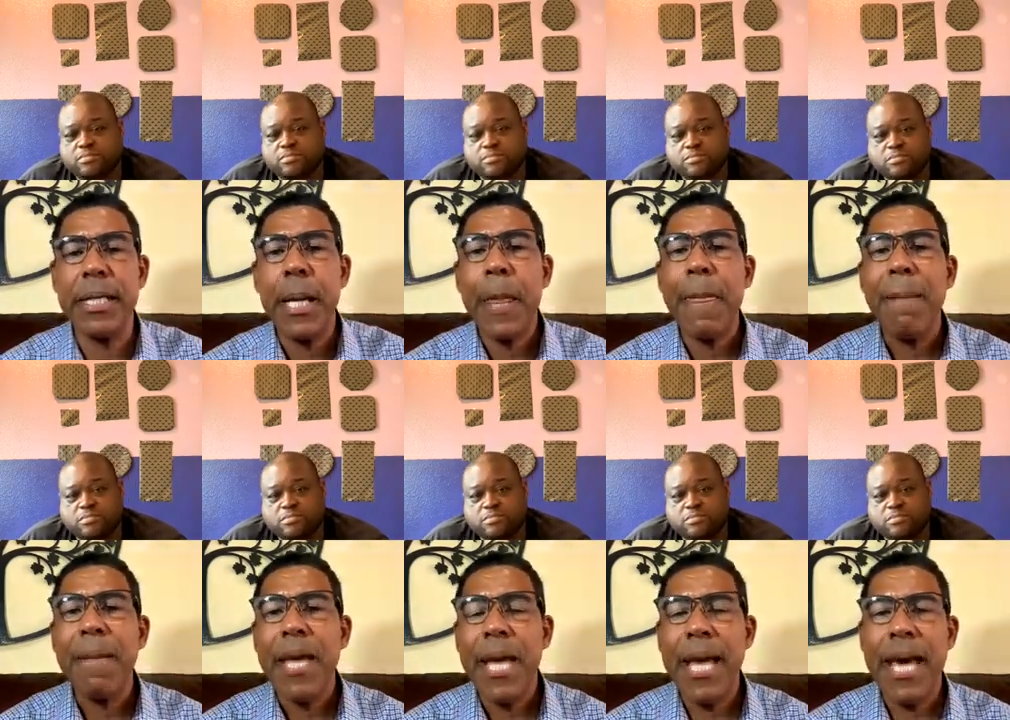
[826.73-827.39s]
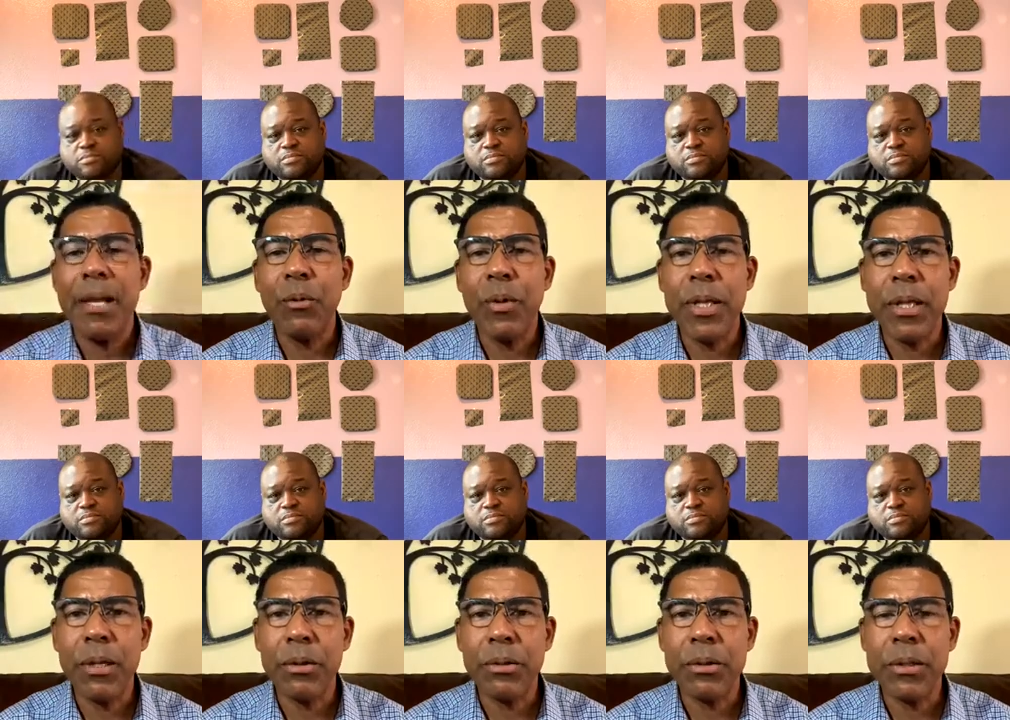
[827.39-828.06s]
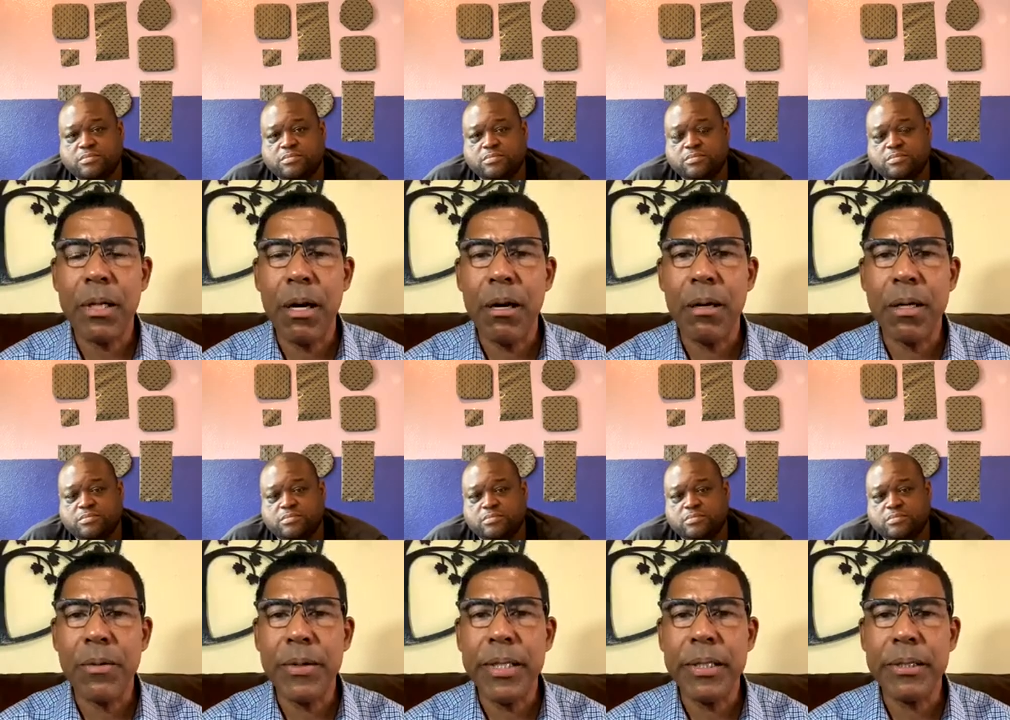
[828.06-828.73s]
Speaker 1: And when those arteries
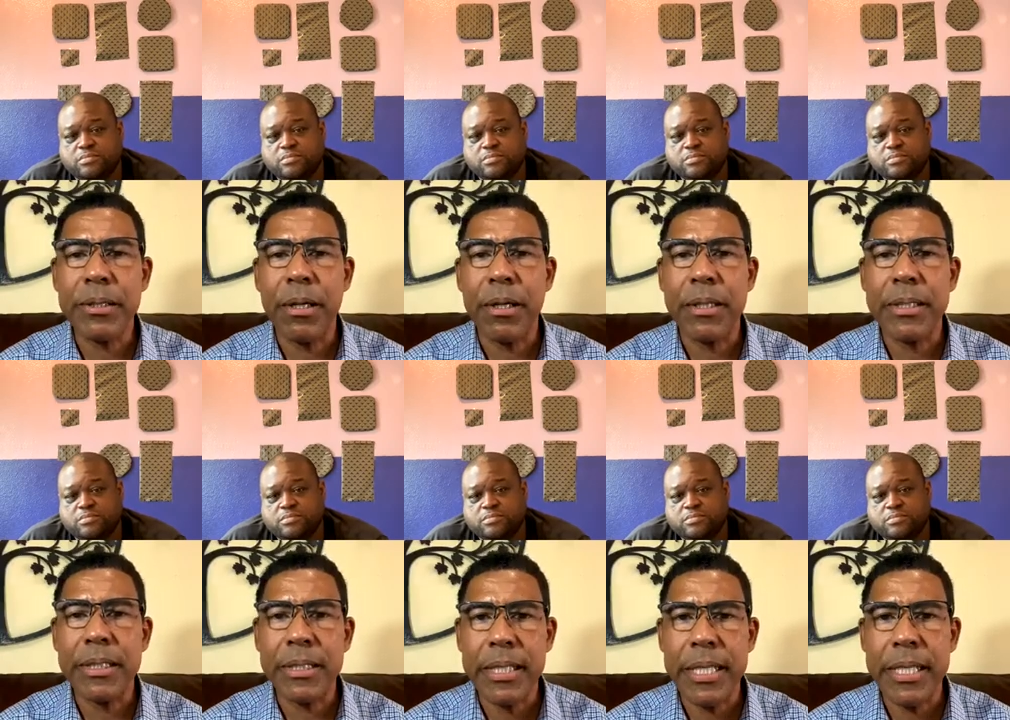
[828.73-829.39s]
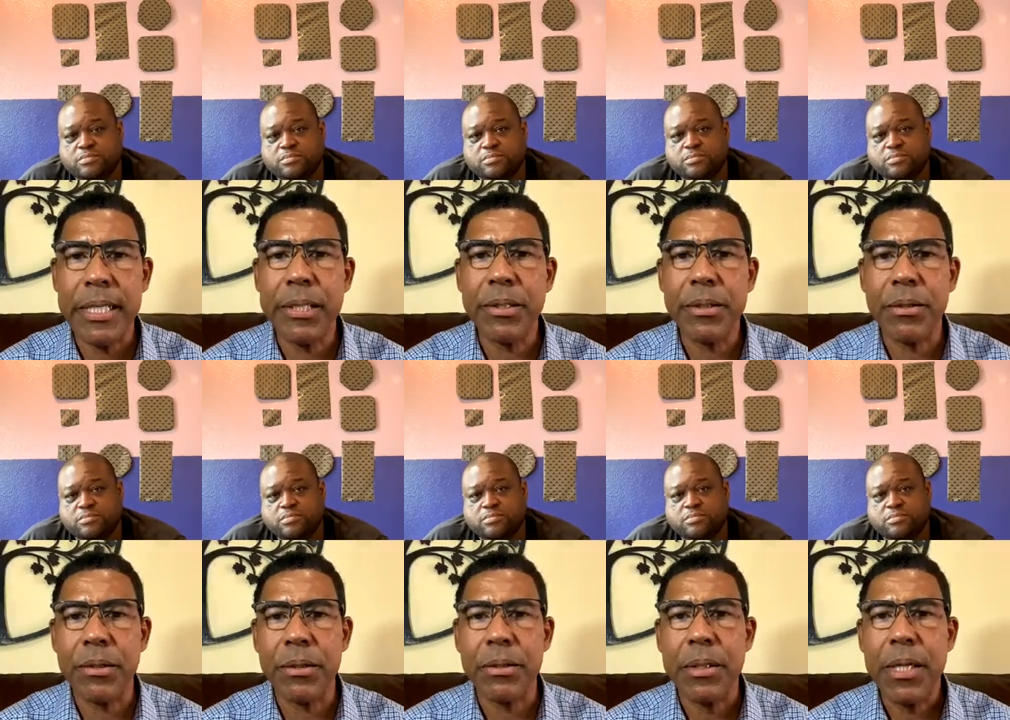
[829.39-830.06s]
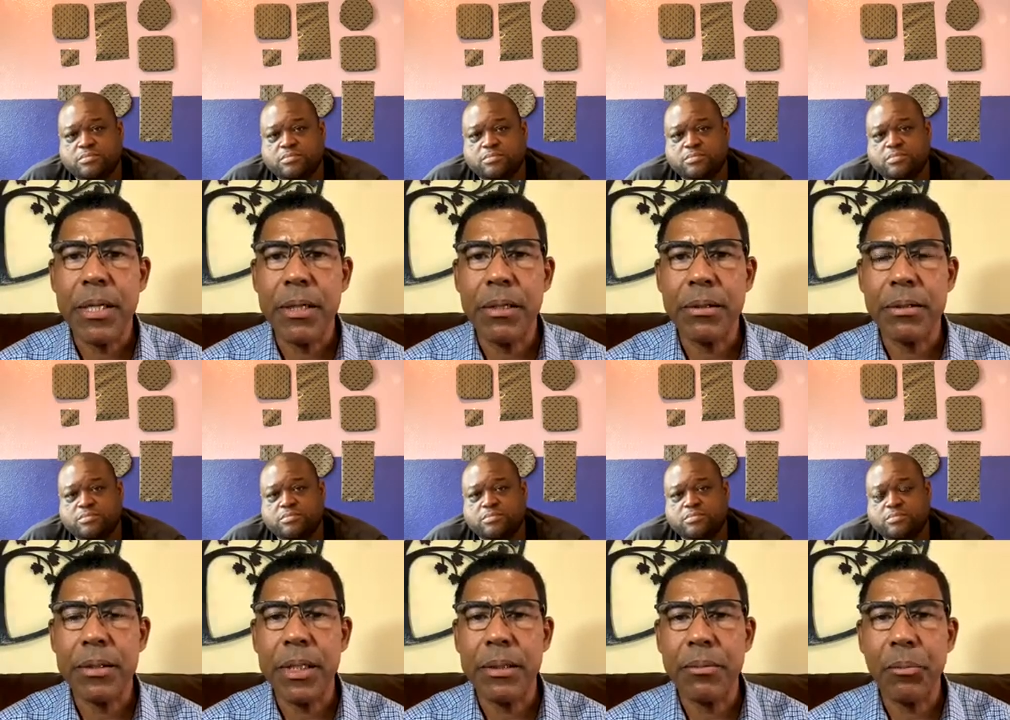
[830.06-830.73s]
are diseased or there's uh,
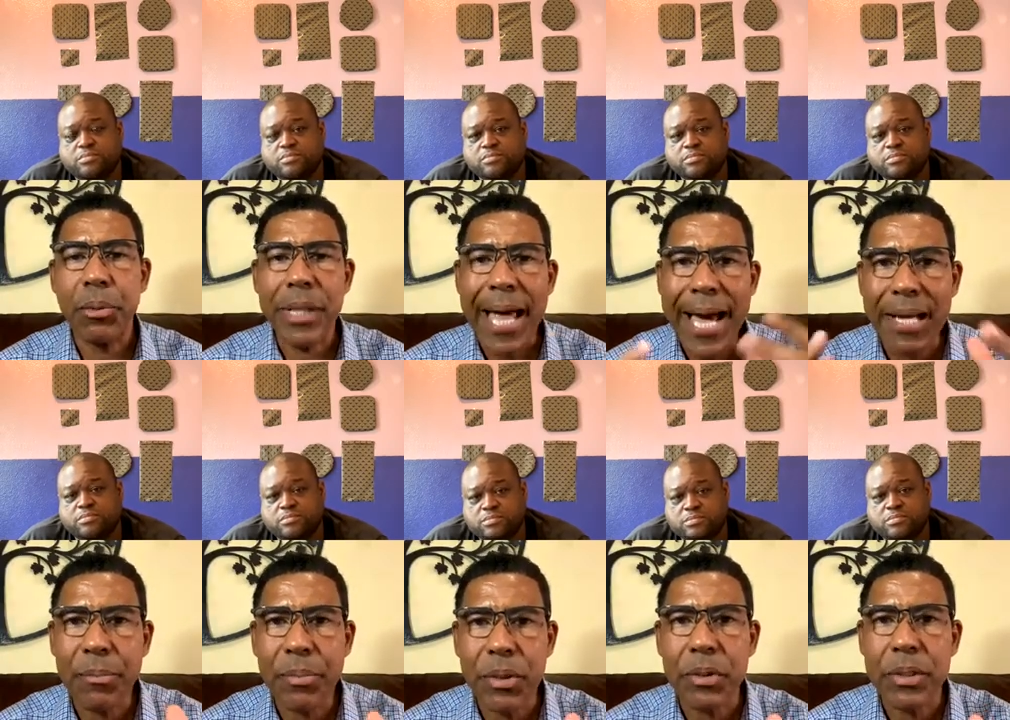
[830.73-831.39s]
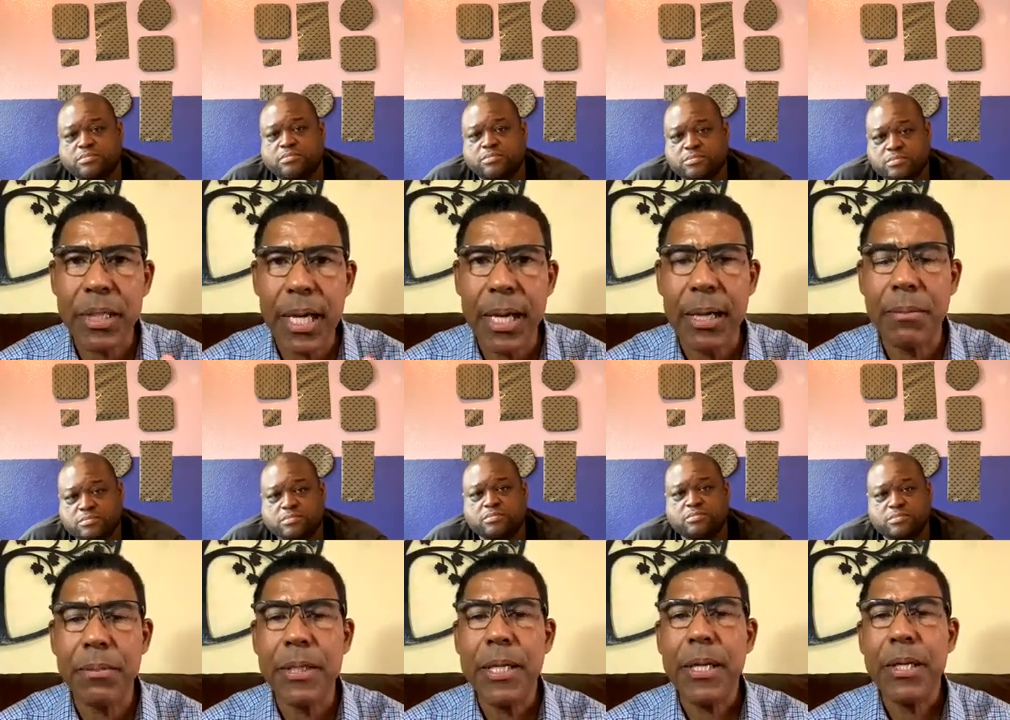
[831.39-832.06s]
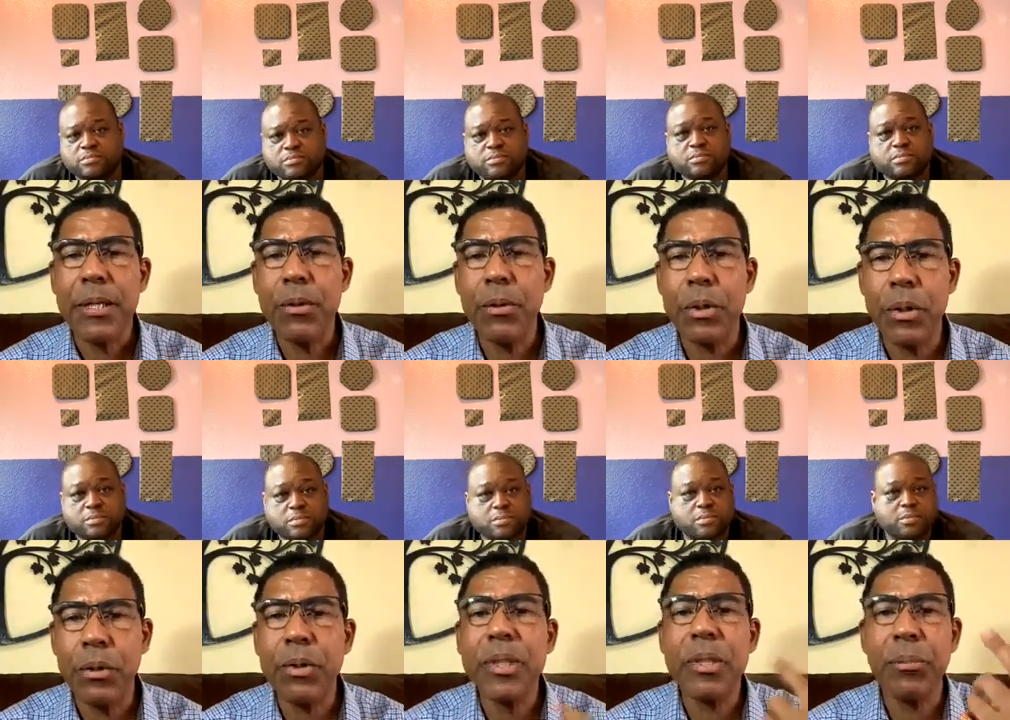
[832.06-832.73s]
plaque built up, you lose the
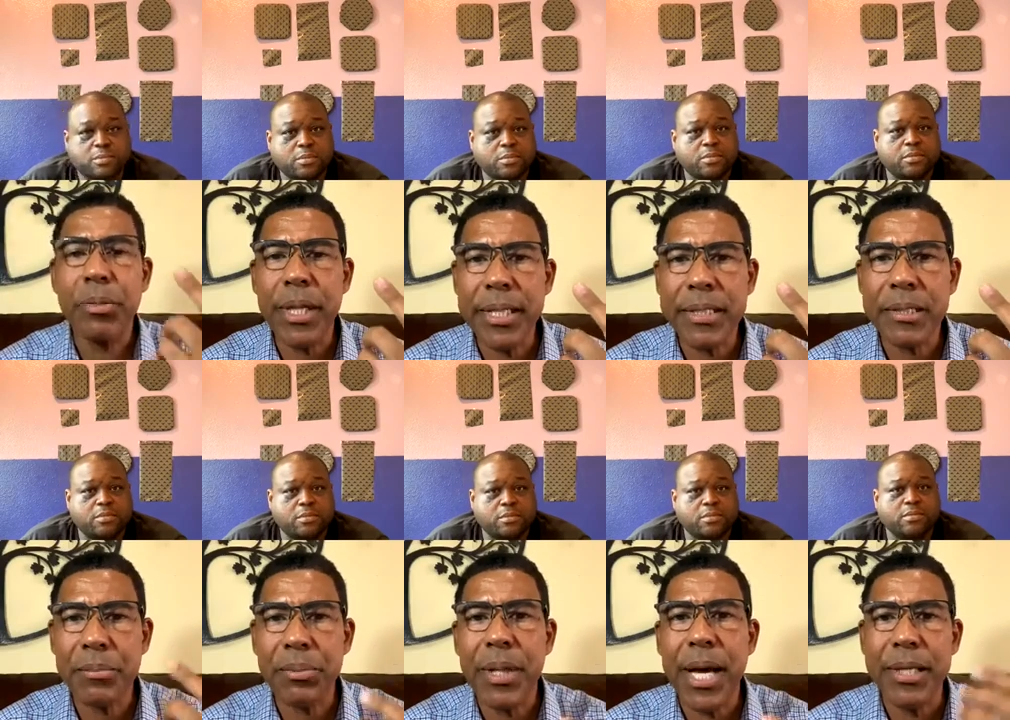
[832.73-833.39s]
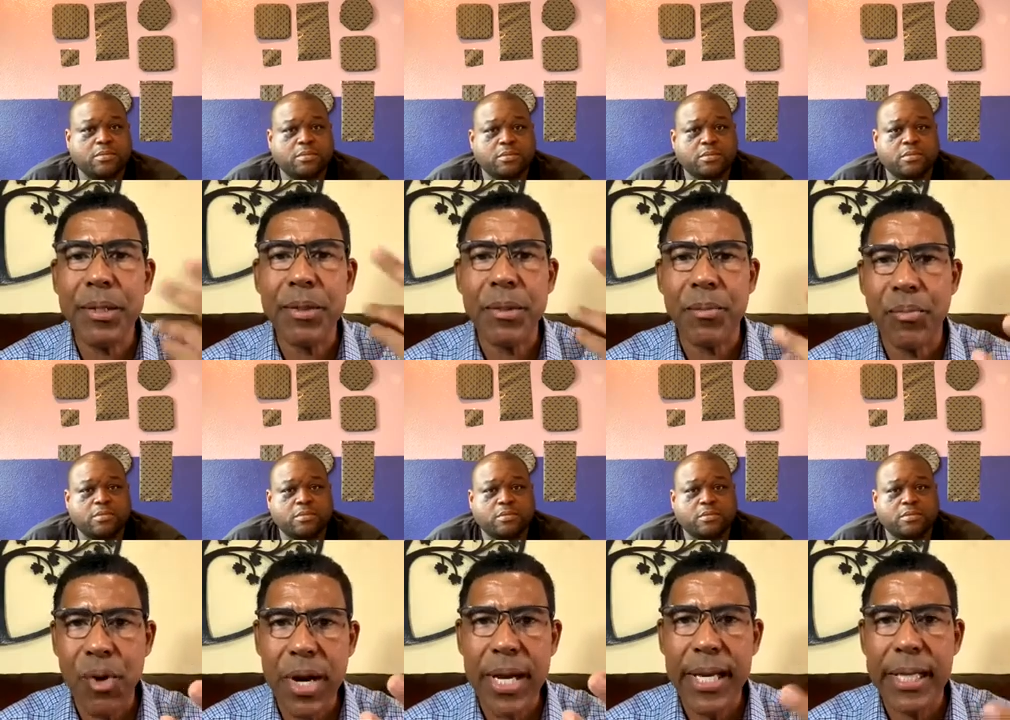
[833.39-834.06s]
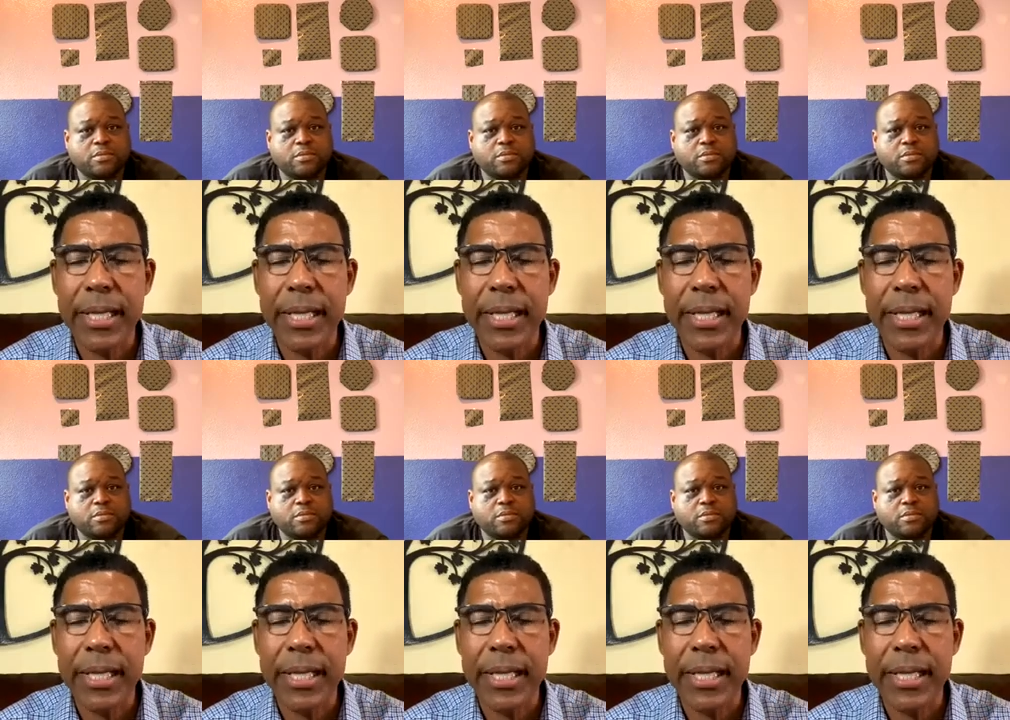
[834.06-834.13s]
blood supply to the brain.